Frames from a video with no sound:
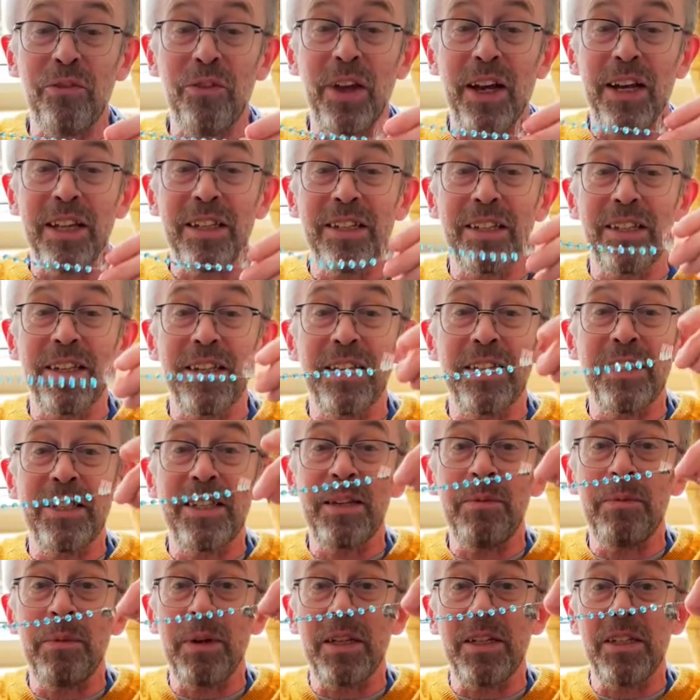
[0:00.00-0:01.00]
That's a
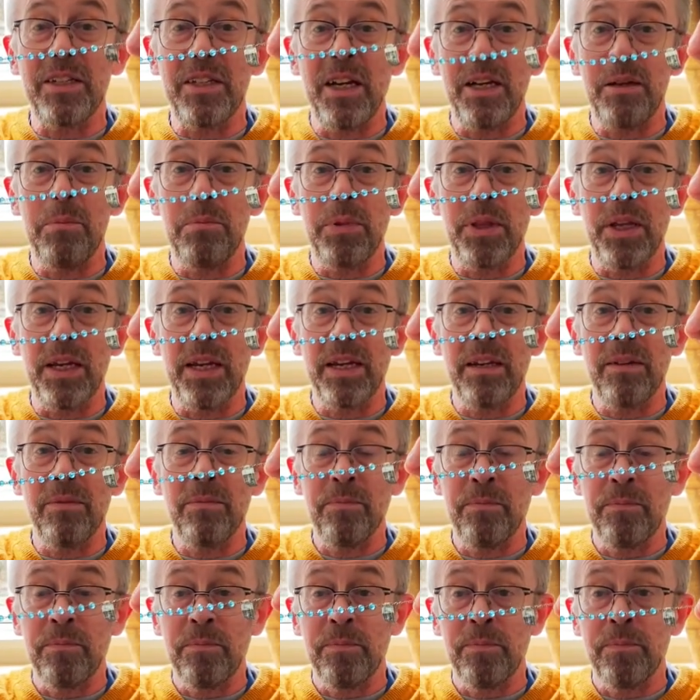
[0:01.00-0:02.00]
similar type thing.
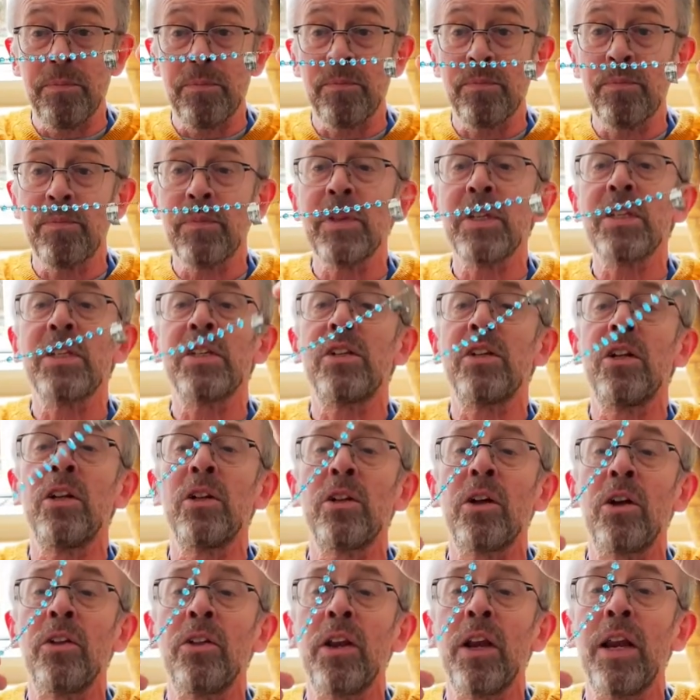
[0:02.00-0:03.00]
Still
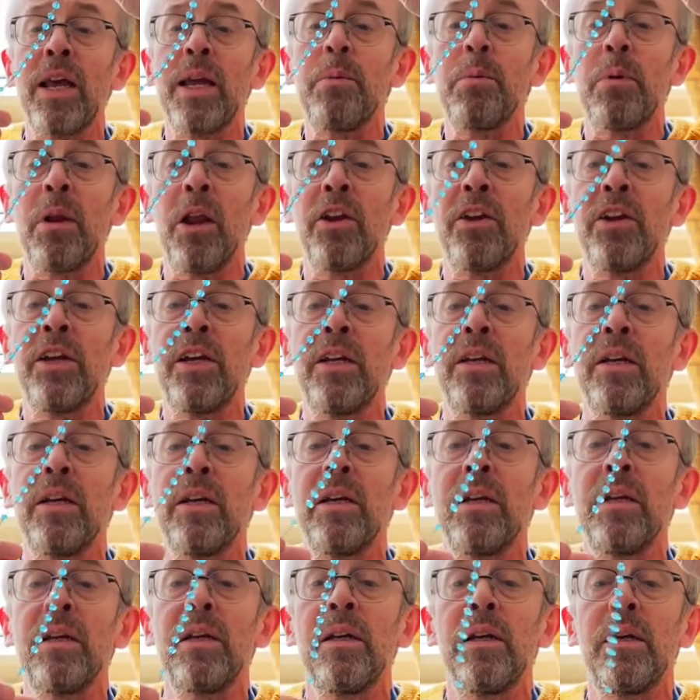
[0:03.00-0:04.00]
got the label on it.
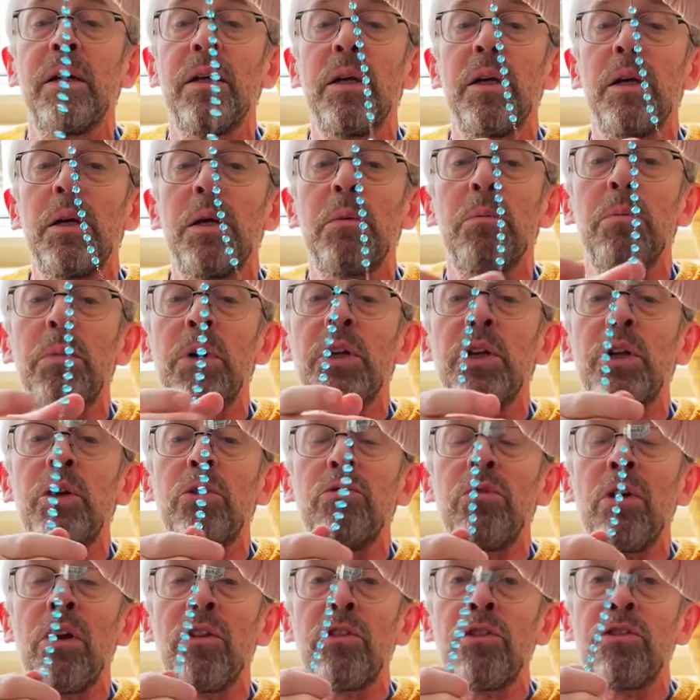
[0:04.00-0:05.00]
But you
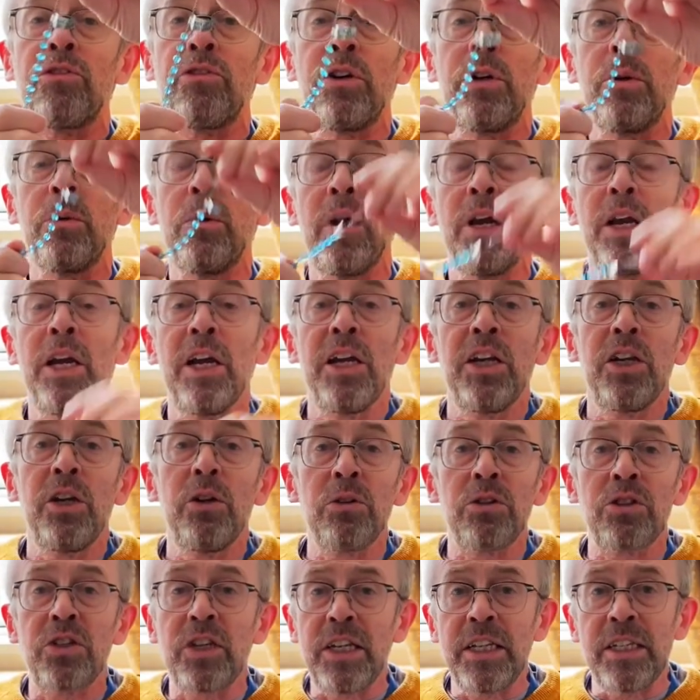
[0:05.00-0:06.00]
run through.
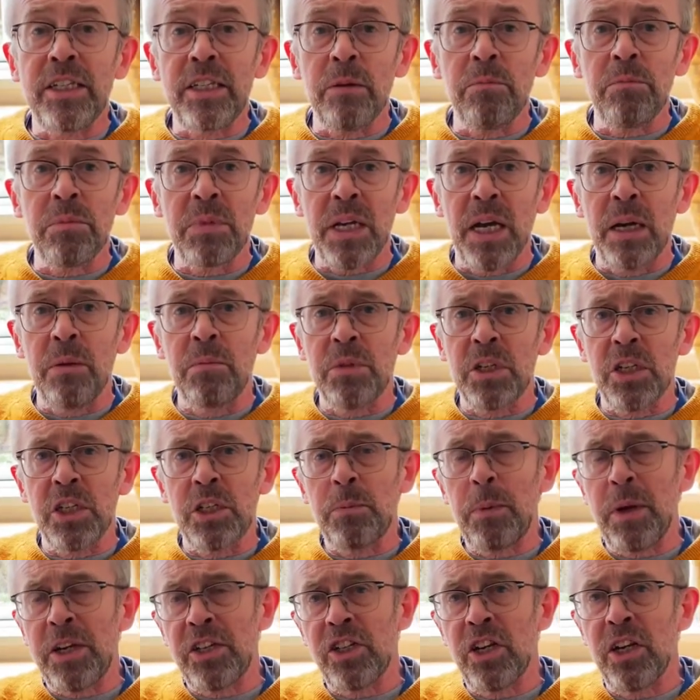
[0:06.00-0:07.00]
You'll see sometimes,
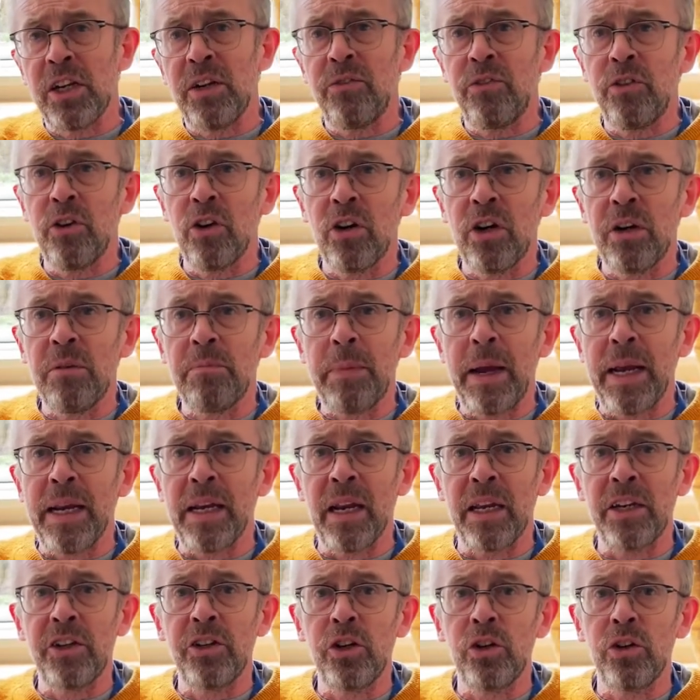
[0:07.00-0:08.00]
especially if you're in
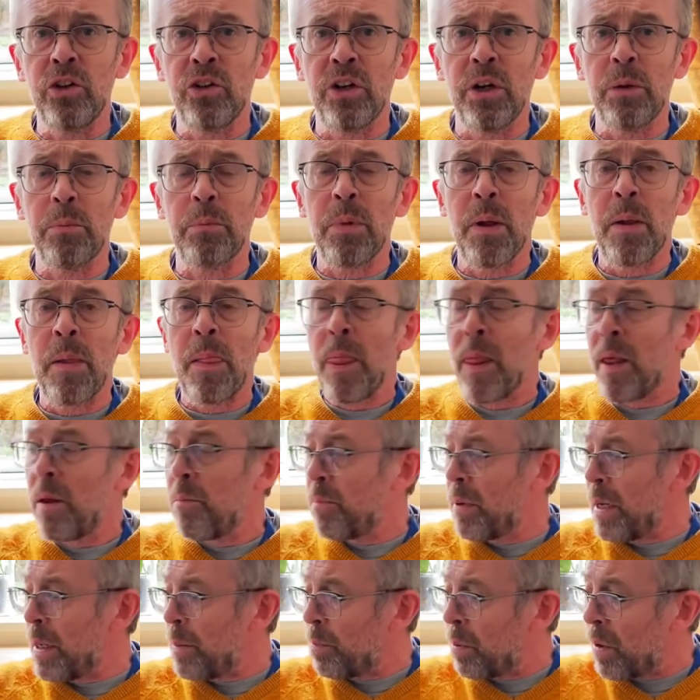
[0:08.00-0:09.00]
mainland Europe,
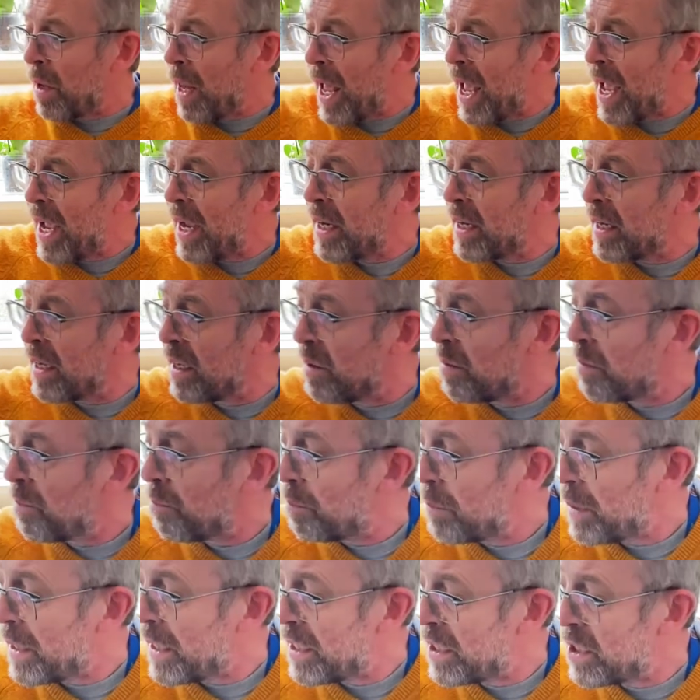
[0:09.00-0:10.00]
people hang
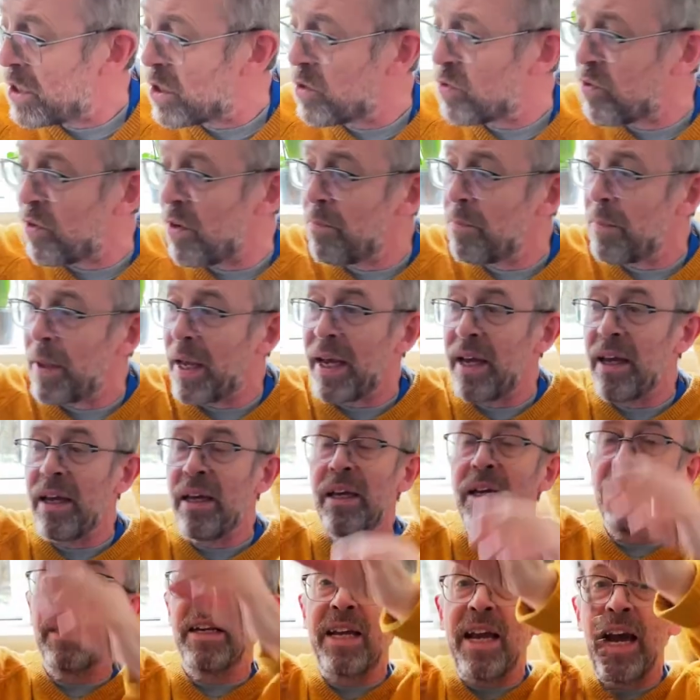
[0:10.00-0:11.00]
beads from their
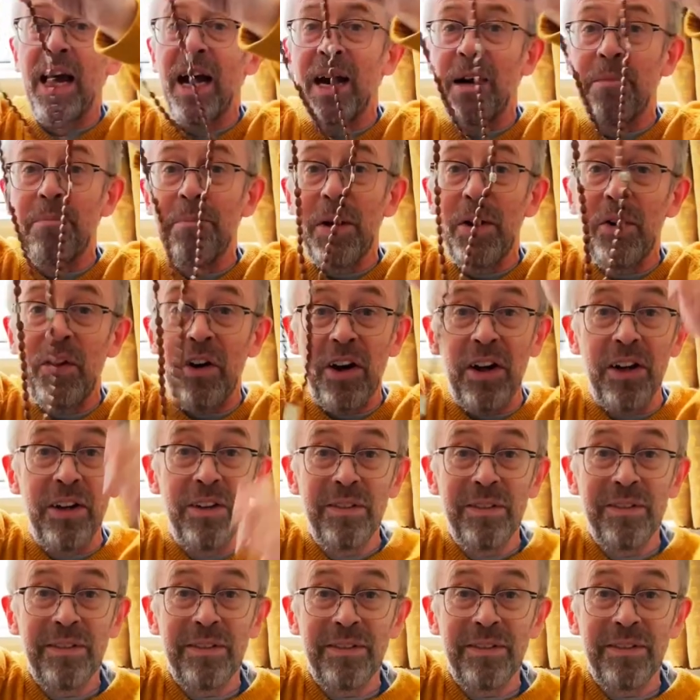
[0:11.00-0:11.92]
car mirror.